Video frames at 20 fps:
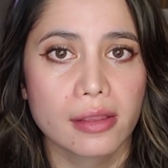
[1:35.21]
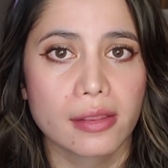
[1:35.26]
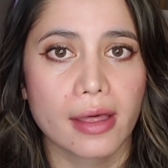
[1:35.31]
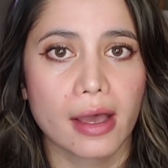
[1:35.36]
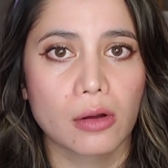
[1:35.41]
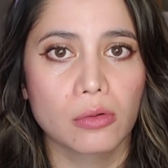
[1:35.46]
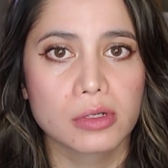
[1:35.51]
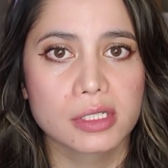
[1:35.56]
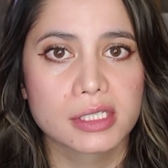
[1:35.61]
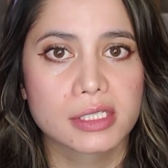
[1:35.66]

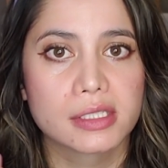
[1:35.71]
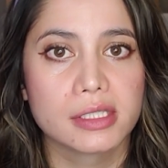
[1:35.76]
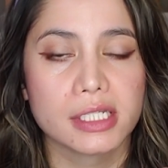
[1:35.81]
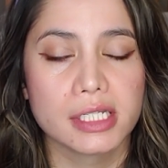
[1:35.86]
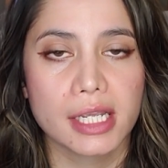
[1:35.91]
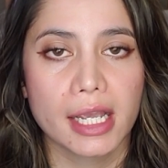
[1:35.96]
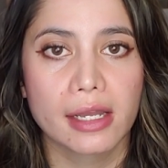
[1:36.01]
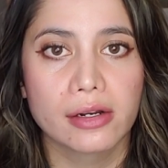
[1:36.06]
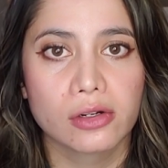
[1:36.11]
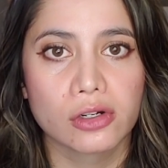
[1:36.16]
That was
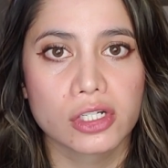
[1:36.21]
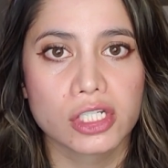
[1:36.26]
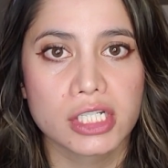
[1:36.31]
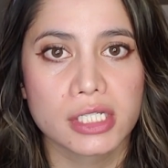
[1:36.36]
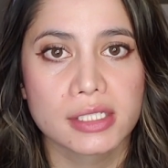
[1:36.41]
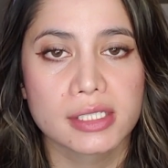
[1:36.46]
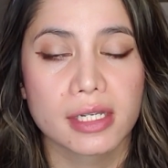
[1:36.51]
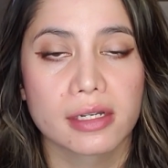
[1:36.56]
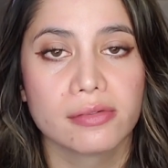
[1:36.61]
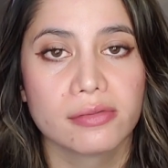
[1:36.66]
the
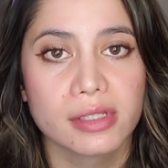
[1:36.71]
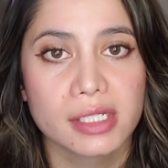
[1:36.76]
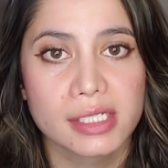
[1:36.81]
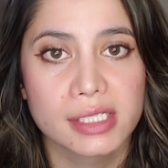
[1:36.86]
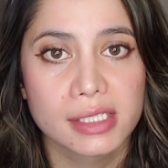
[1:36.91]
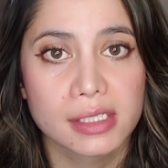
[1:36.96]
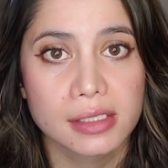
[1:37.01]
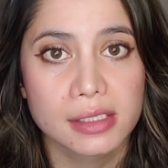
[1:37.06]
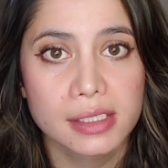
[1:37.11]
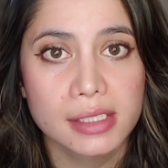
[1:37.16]
energies of
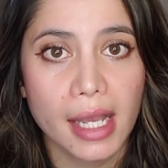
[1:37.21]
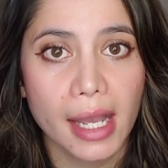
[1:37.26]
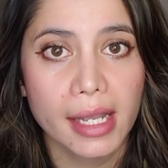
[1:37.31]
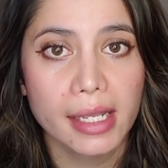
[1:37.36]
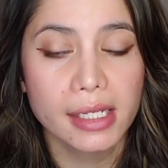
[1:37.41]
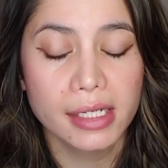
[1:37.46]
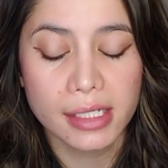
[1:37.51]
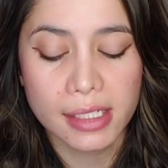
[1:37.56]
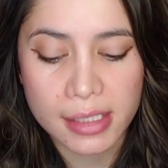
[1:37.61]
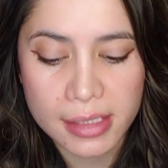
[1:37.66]
these
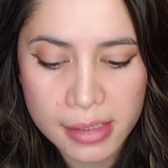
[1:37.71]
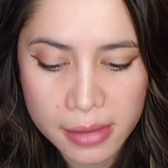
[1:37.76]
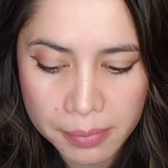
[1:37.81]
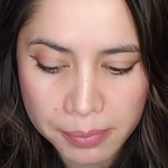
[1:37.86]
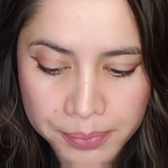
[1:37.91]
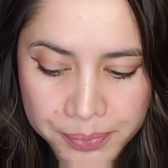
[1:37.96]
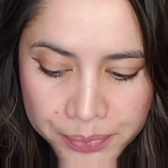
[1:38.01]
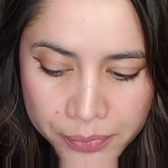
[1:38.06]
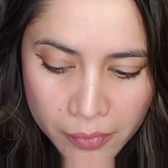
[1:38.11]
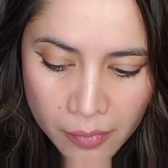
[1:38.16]
societies,
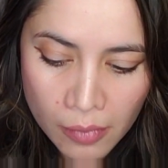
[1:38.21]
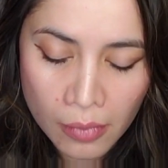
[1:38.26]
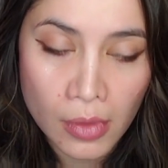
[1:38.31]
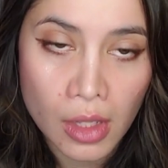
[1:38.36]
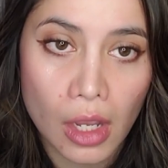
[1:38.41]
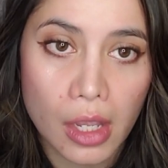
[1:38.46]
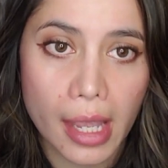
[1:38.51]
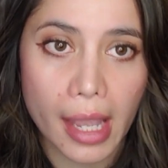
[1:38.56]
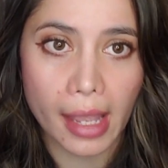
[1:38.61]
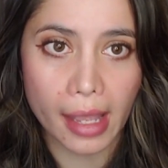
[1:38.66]

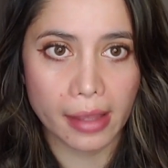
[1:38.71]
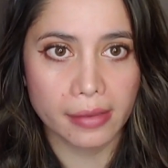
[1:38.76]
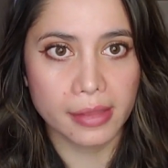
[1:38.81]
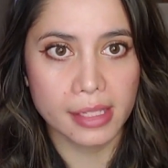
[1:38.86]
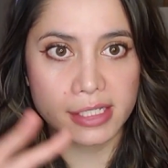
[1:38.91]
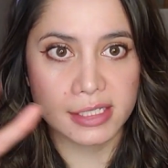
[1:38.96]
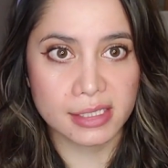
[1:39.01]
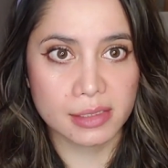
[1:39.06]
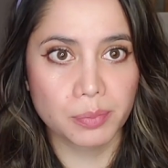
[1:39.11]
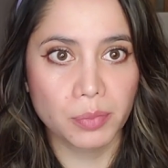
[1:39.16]
and
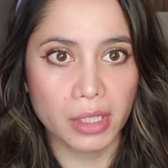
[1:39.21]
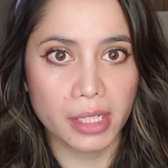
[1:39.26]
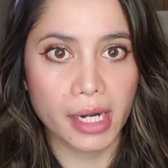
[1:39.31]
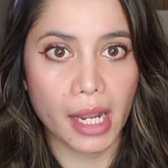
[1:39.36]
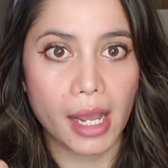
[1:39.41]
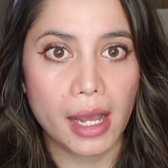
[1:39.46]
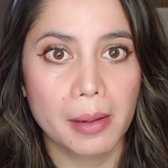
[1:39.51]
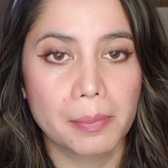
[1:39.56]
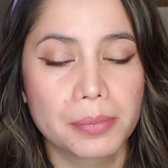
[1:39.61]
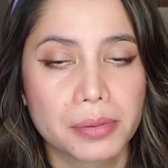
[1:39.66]
they split
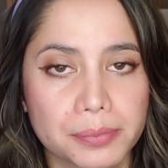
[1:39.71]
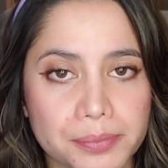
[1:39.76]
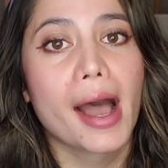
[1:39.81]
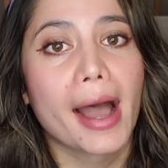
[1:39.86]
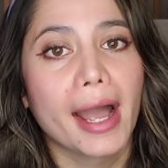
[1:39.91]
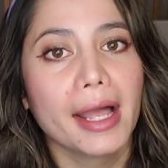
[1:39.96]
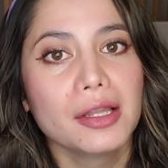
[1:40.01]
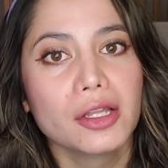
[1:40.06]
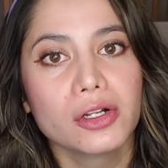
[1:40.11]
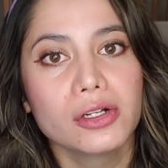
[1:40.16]
up.
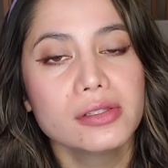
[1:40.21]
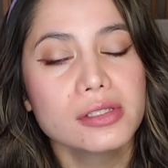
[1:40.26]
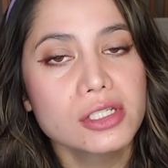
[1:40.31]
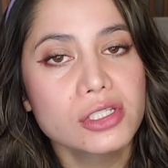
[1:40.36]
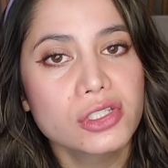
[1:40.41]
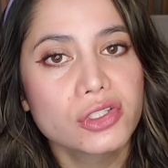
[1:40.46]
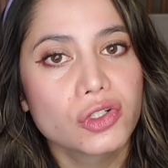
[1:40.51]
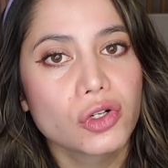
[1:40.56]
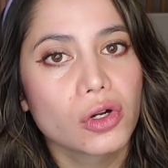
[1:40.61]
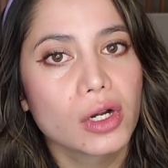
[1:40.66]
I learned
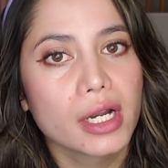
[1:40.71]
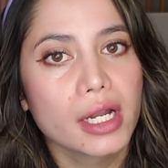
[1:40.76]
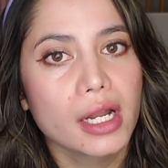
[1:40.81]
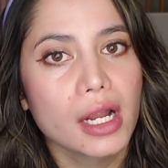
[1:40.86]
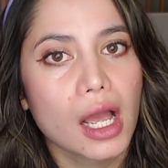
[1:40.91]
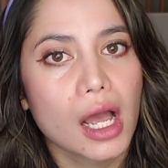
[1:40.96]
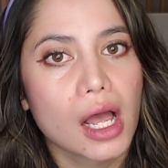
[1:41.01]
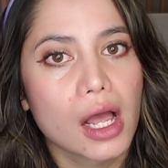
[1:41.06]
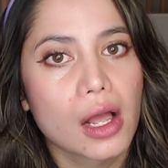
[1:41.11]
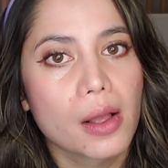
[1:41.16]
this
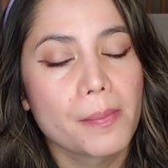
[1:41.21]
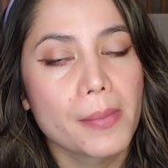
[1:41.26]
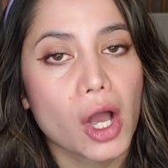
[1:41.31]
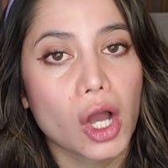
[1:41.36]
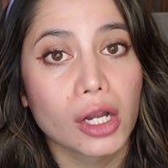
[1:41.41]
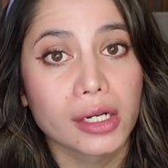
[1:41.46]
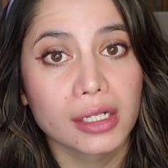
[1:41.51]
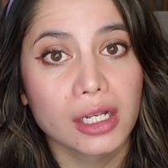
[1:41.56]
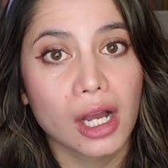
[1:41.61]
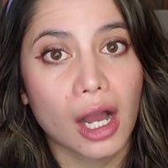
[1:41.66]
story
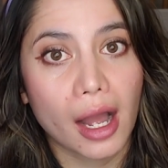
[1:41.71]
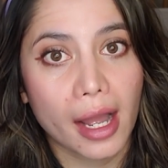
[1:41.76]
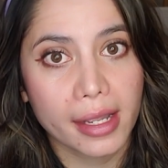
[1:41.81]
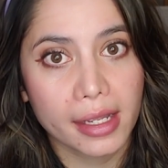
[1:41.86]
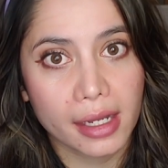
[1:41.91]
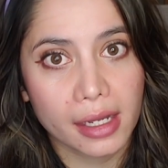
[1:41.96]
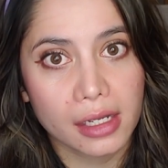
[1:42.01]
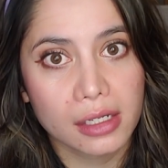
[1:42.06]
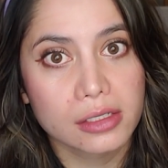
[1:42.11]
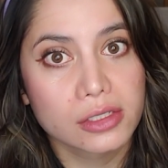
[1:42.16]
on
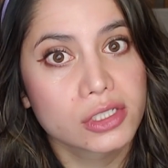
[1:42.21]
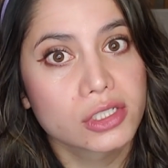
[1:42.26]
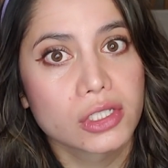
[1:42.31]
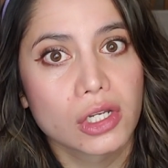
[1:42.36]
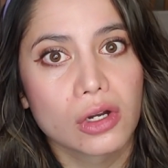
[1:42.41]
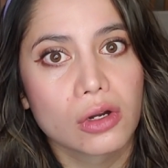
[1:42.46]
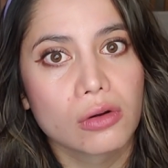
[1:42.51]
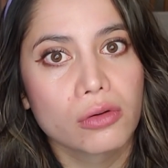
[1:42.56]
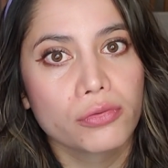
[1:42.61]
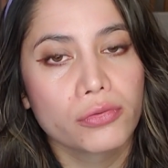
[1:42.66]
Gaia,
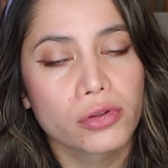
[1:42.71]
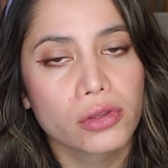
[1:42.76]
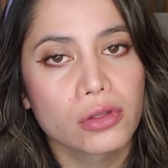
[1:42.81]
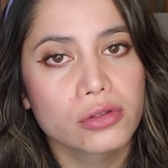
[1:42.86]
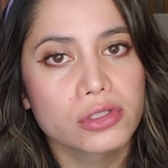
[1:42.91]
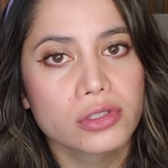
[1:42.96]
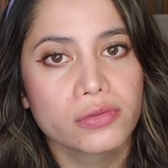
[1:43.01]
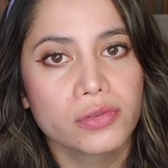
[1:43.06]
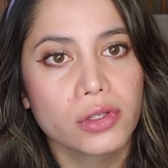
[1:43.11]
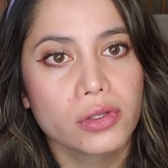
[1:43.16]
so for
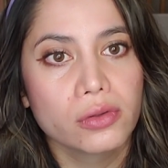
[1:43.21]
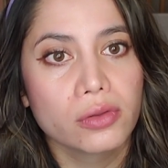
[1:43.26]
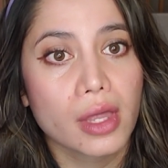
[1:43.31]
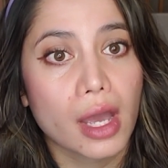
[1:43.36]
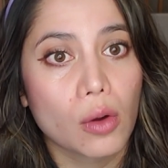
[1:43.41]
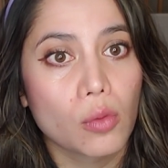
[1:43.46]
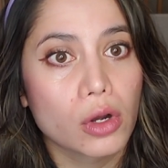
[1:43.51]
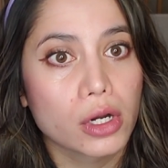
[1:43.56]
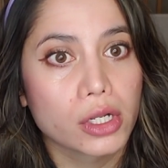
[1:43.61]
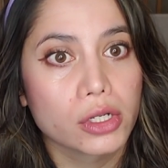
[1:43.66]
those of you
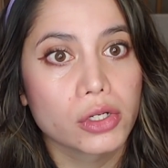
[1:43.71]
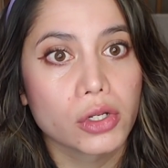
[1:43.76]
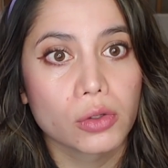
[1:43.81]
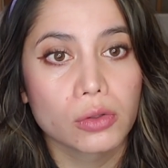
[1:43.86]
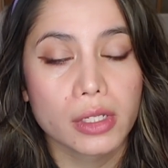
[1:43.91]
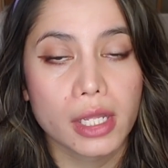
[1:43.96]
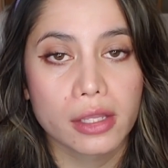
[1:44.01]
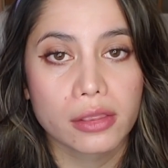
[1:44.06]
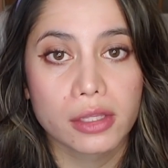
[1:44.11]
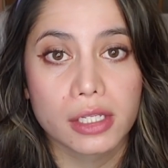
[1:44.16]
that want to know
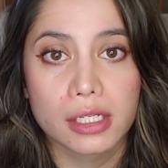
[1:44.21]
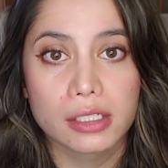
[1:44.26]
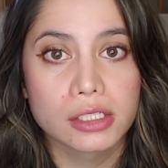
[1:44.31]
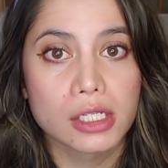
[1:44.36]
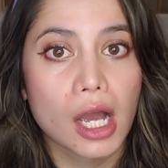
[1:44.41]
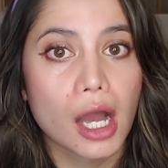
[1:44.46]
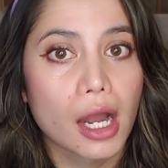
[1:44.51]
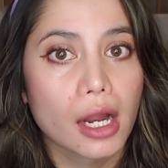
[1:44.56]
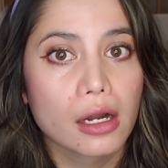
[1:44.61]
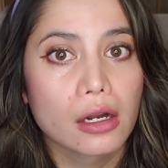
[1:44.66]
like the
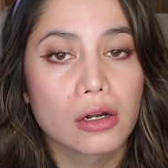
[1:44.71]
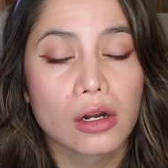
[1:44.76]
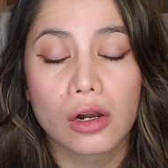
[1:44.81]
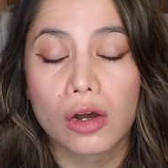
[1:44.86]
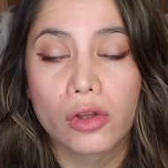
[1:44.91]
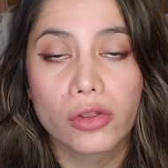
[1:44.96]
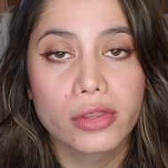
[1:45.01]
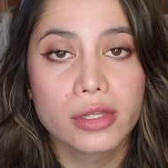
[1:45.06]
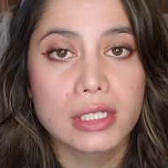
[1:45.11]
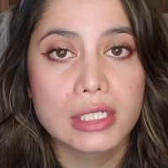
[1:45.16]
entire,
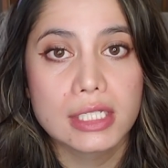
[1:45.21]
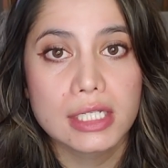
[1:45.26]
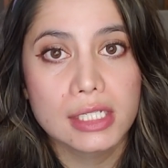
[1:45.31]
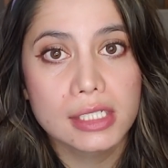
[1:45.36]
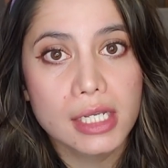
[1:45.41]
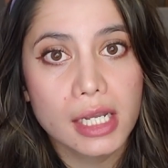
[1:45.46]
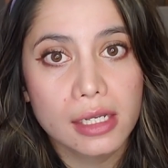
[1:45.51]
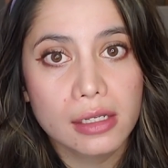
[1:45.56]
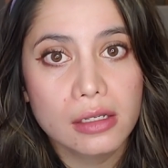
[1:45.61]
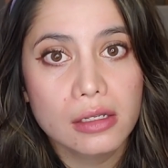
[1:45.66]
all the
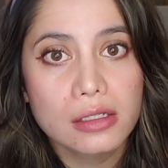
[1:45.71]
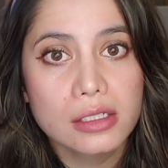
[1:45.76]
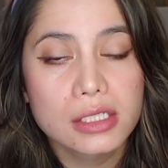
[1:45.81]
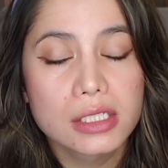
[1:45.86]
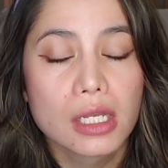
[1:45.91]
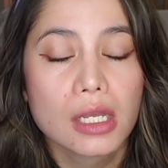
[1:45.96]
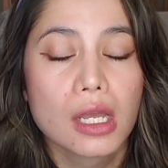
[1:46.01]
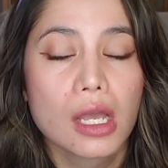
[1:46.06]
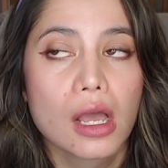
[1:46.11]
details,